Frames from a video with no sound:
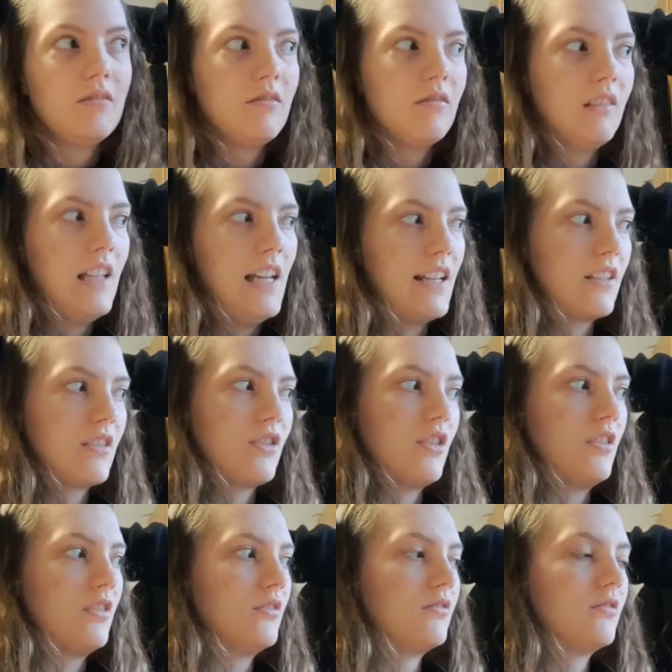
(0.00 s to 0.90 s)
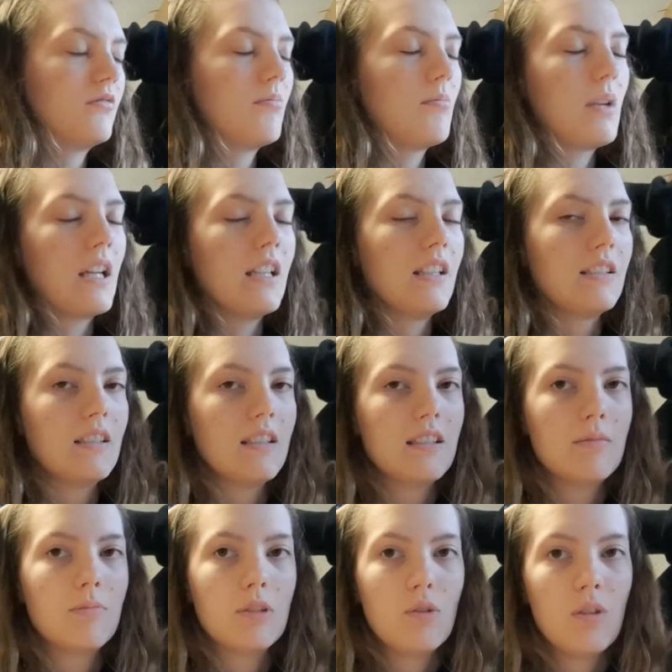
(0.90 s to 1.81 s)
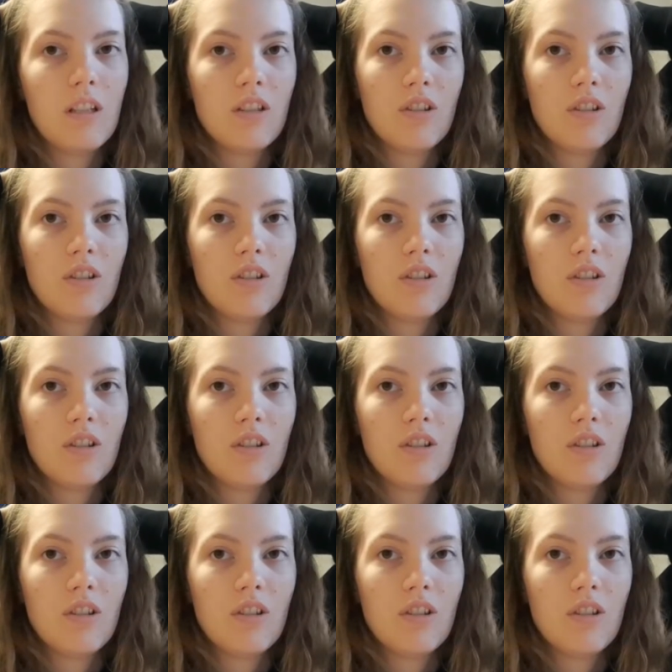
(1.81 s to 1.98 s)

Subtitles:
lecture because it's between